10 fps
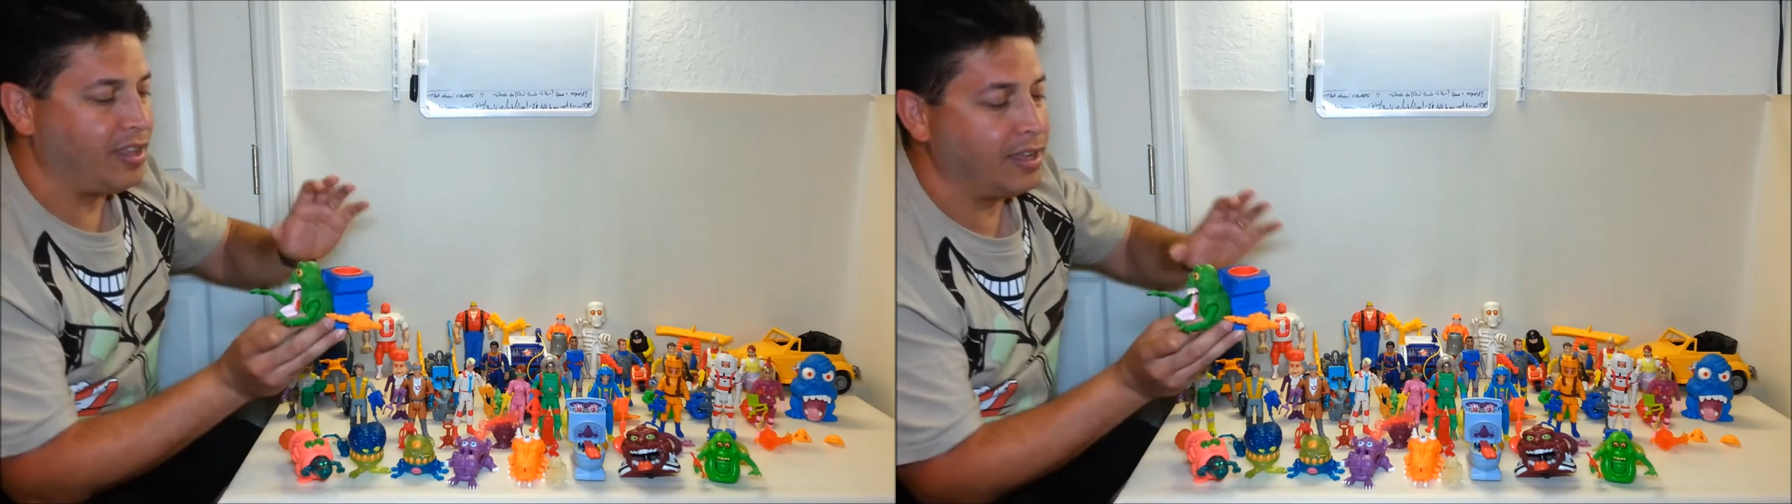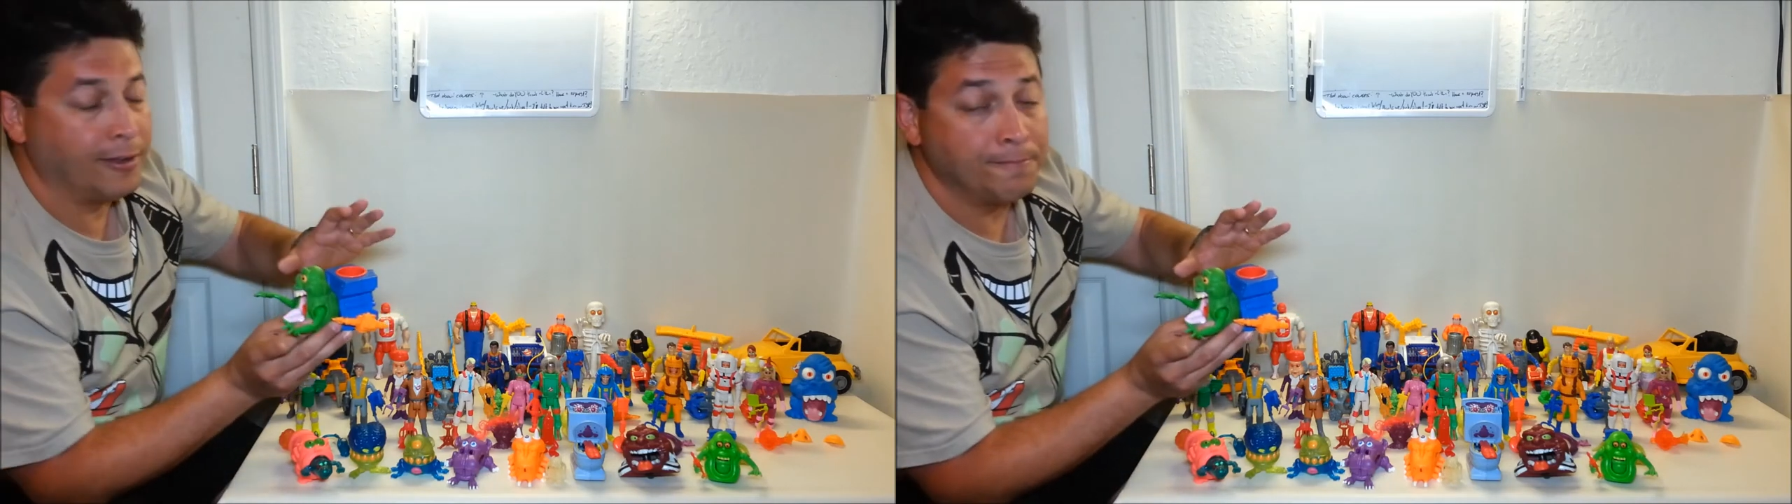
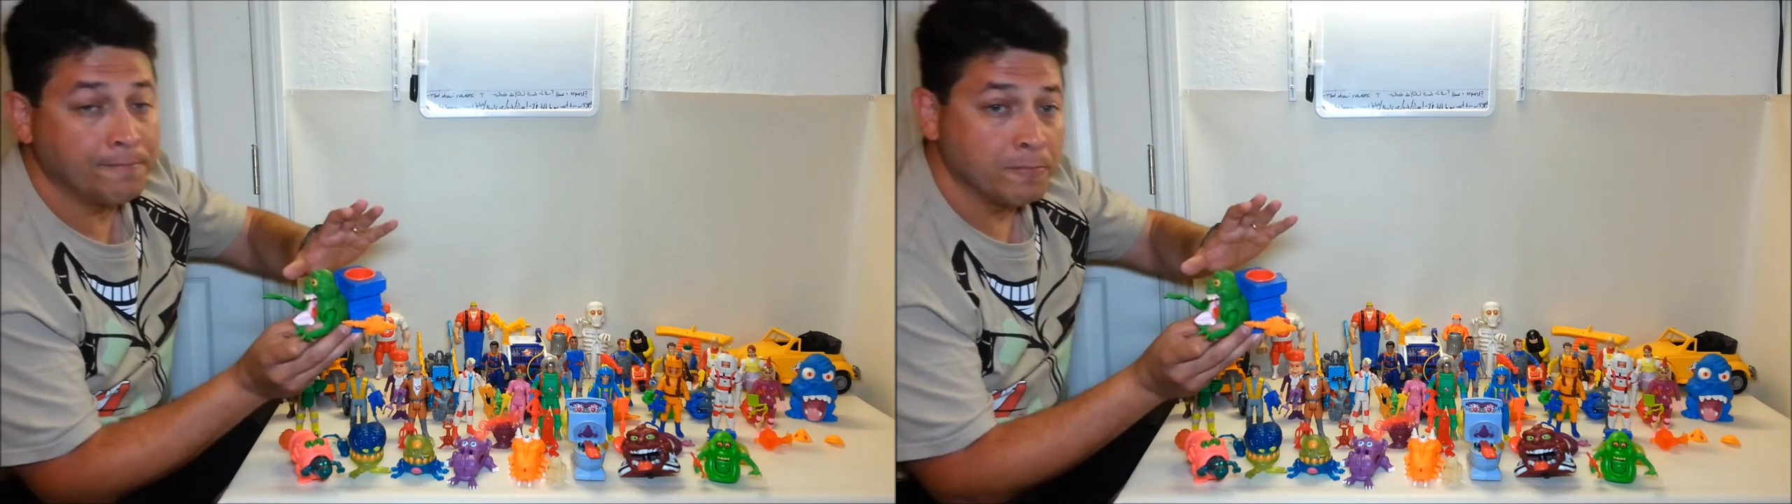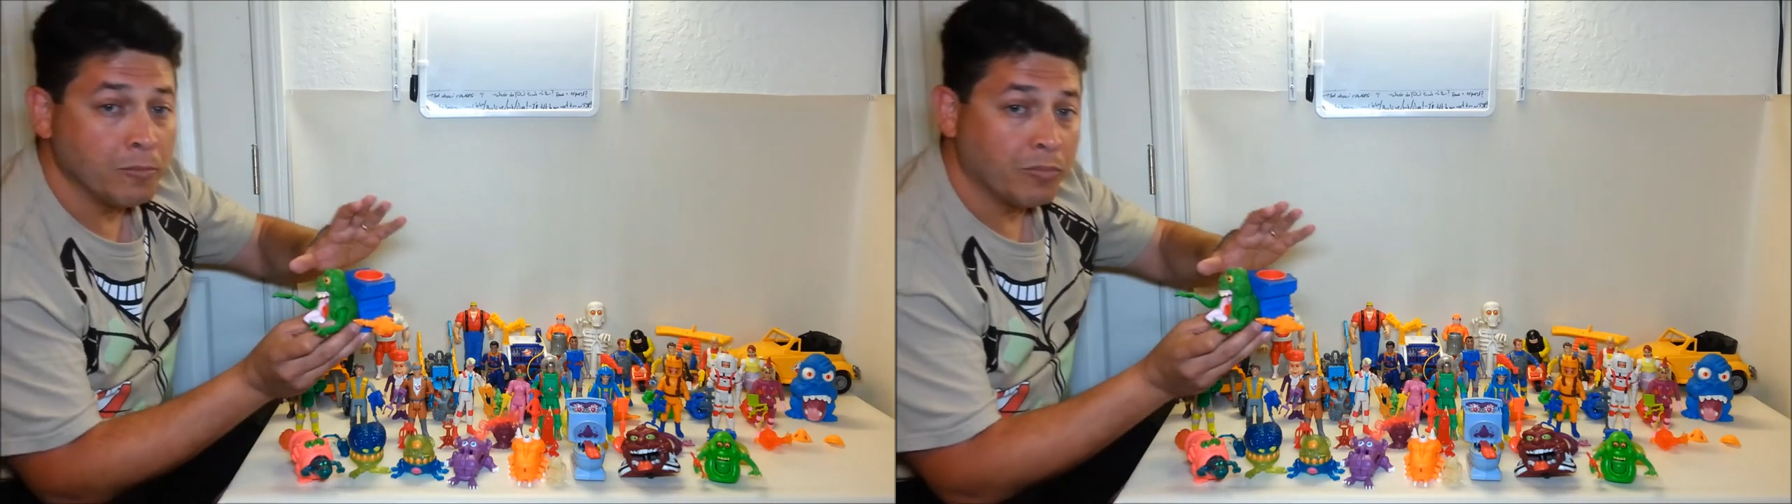
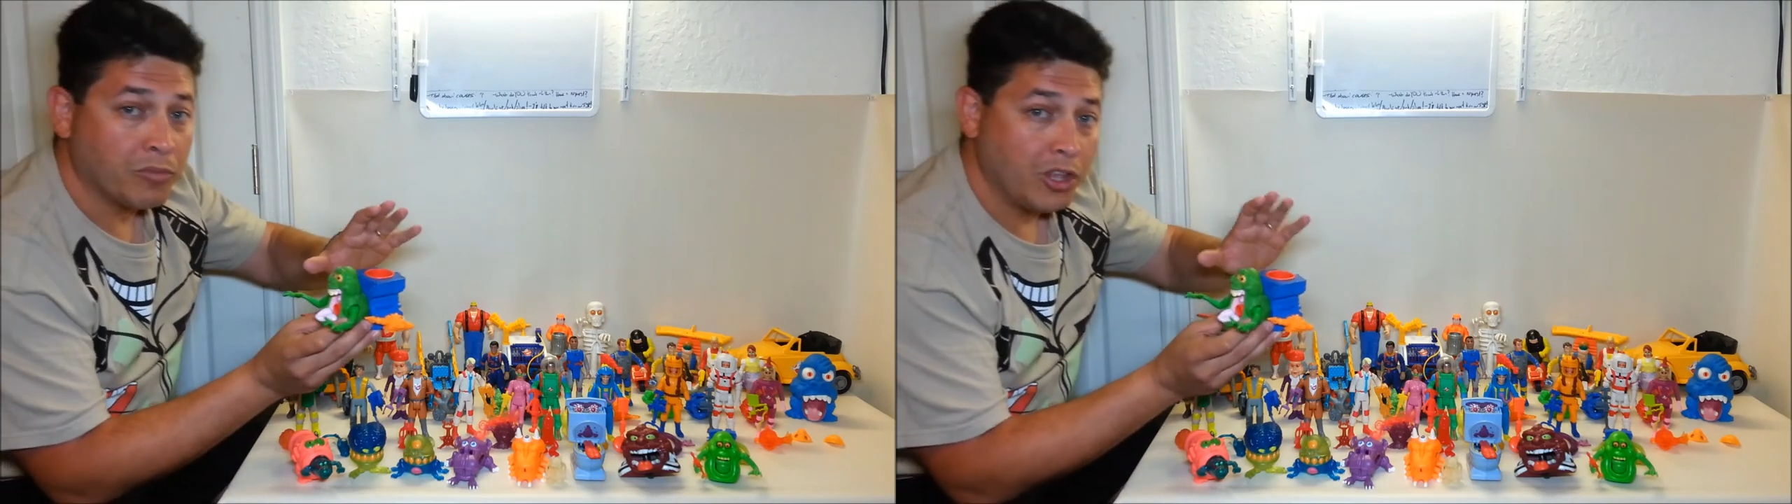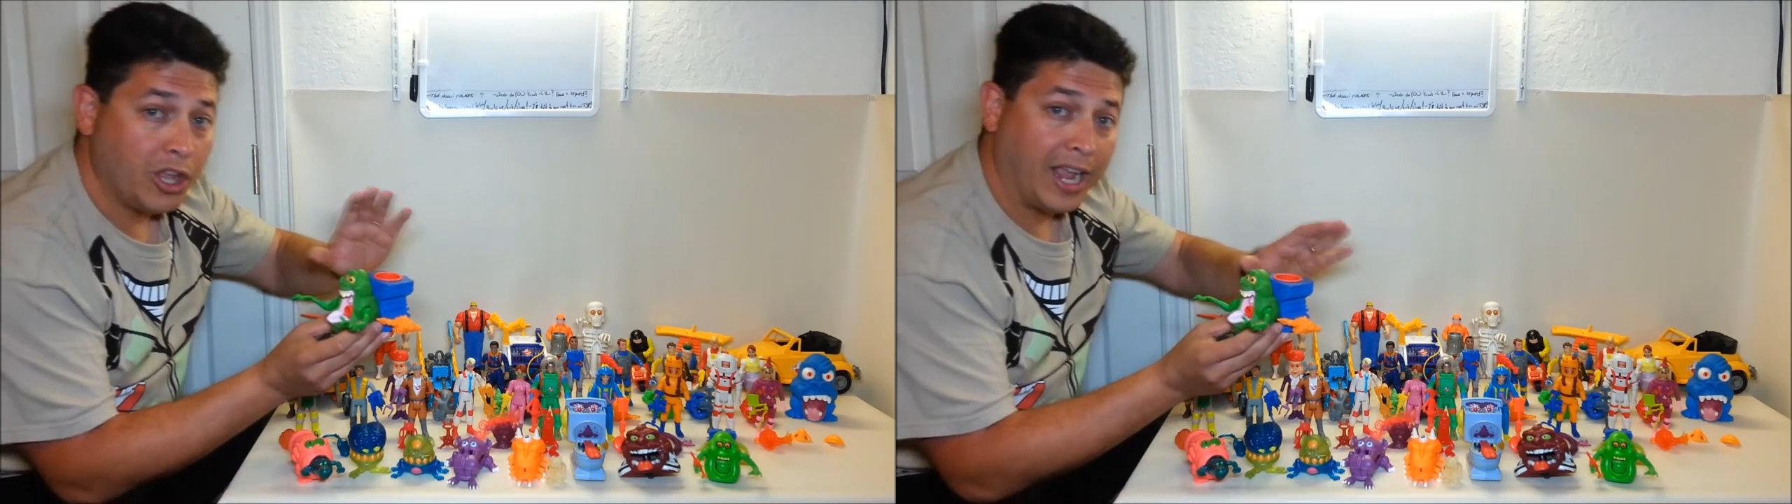
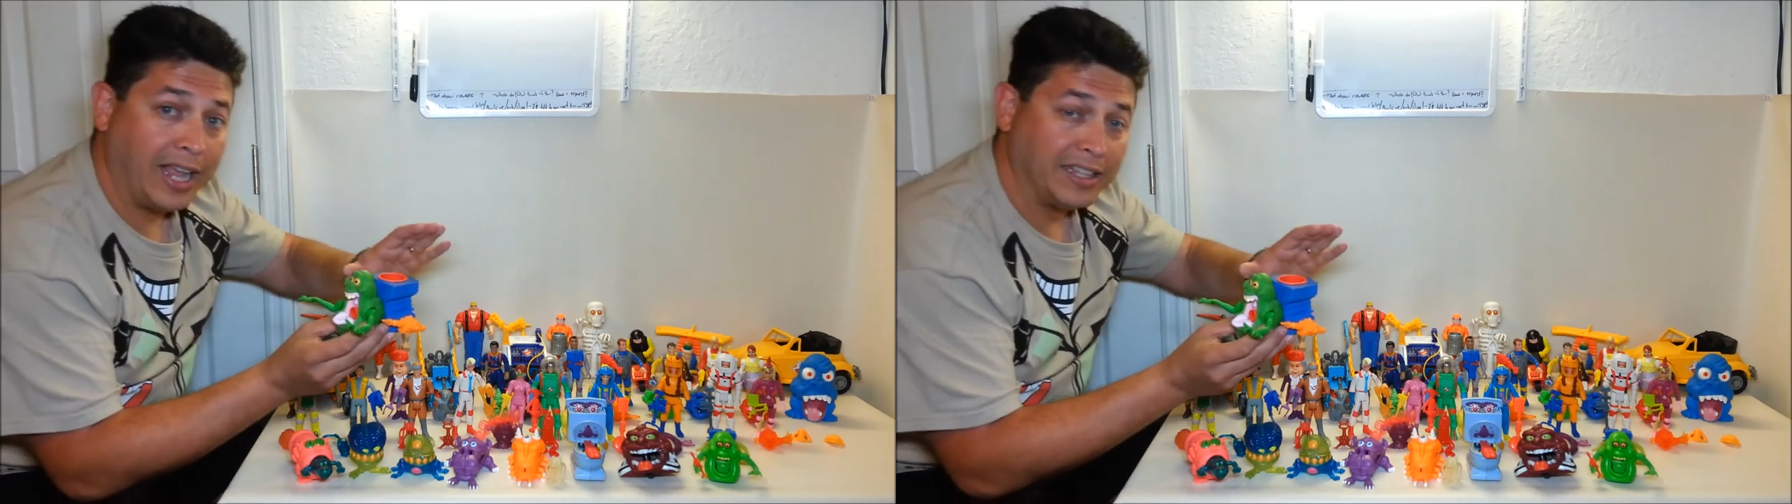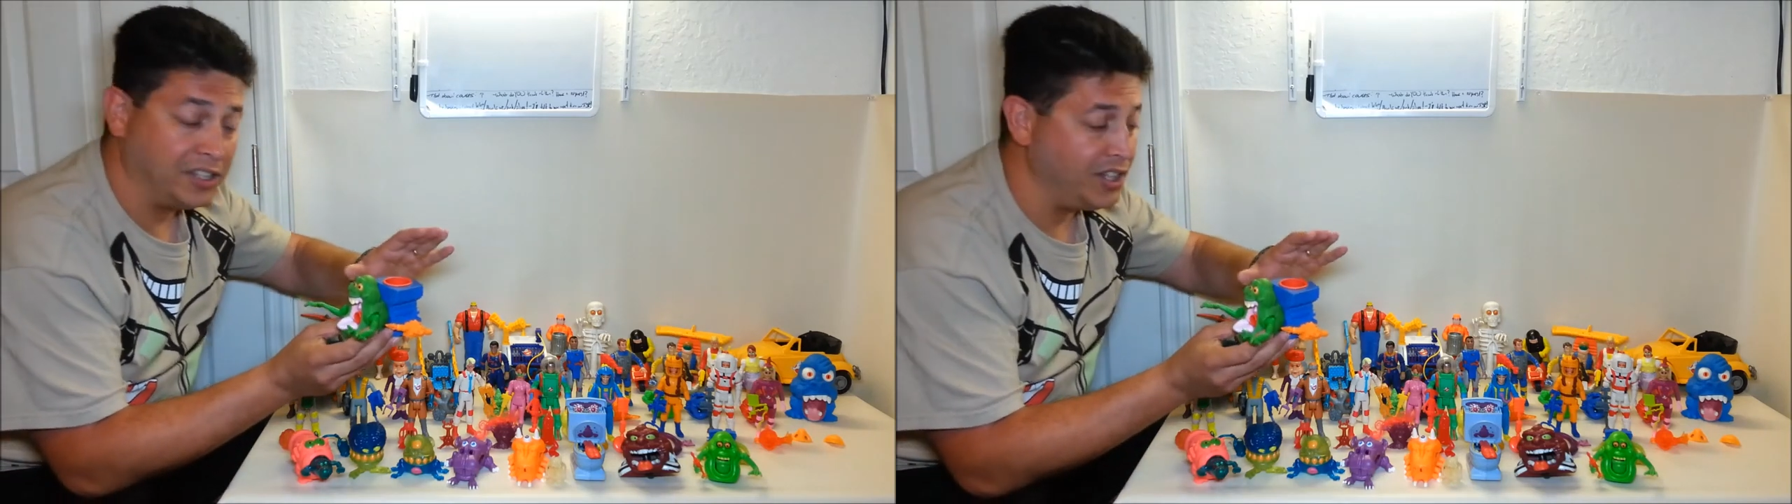the